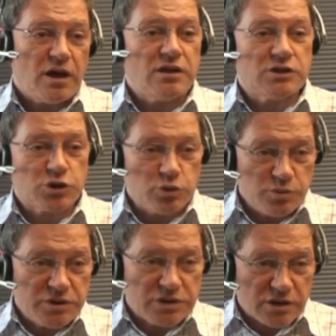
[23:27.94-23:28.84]
And it
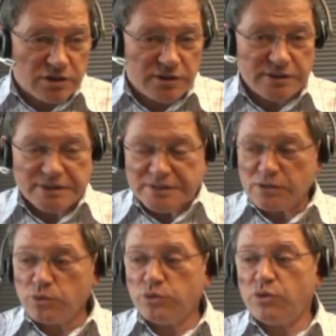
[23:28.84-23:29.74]
should be there. This is
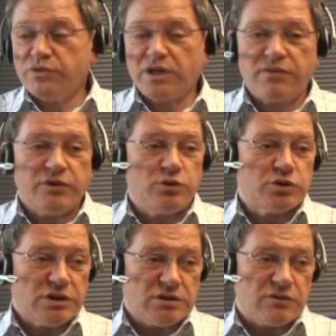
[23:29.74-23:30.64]
the rule of graphic
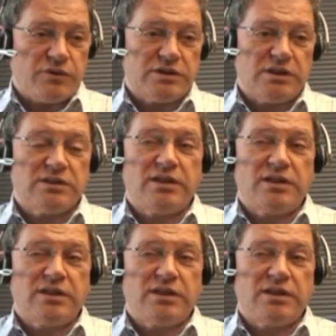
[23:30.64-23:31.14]
user interface.